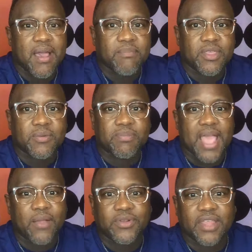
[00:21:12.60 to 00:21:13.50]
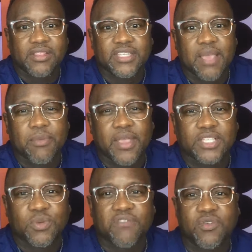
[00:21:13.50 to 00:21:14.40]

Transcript: I'm the black one at the table. Guess what?